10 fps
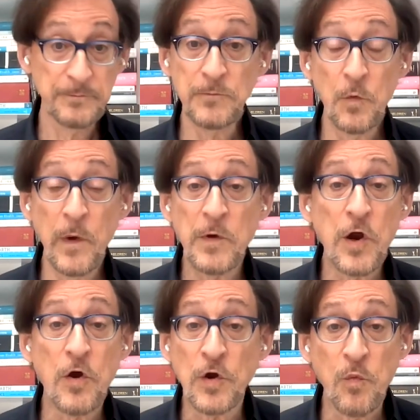we would
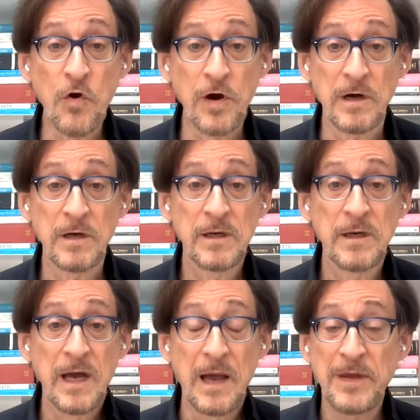go to war.
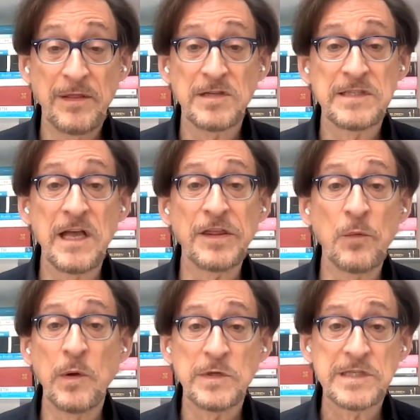I mean, there's nothing
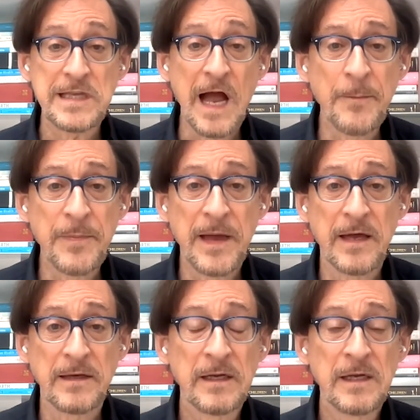we would stop at
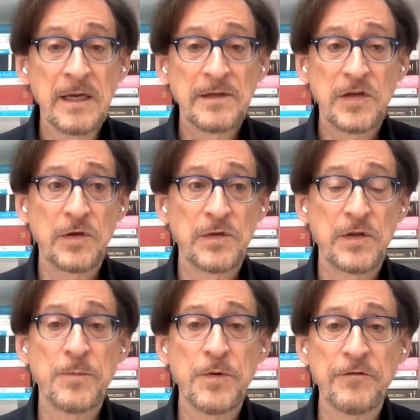to, to
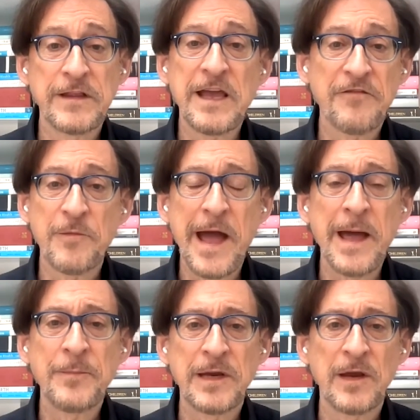prevent that from
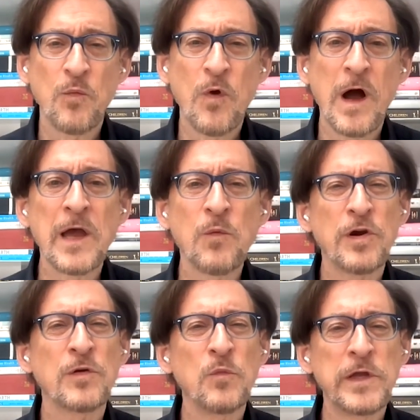happening. Why
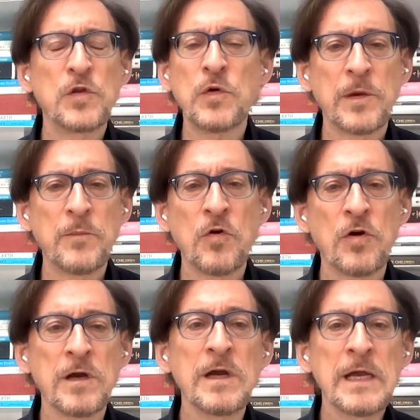weren't we doing
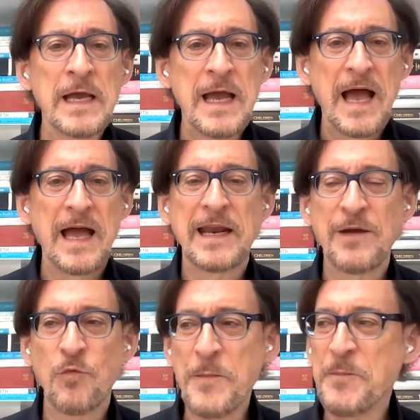more? And I
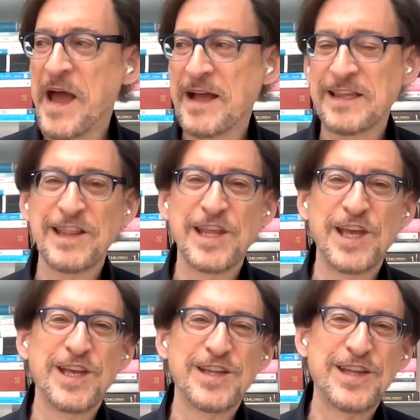went back to
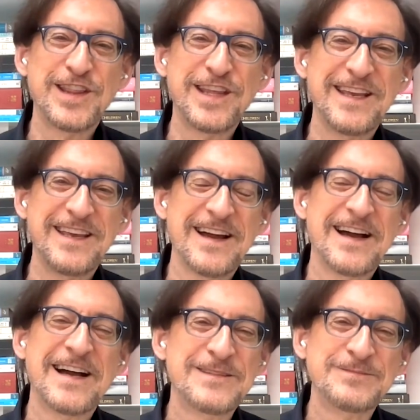the to the
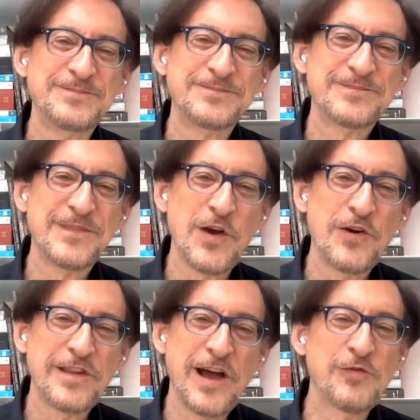um, the
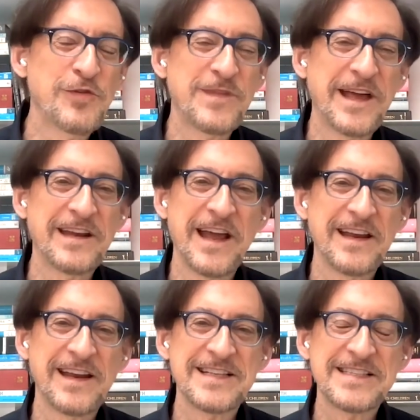hotel room that night
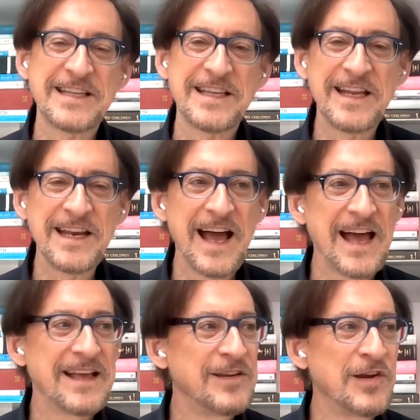and I said to Nina,
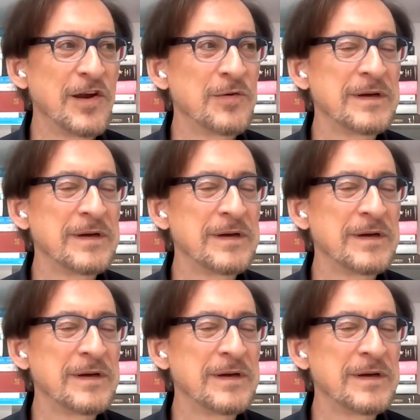you know,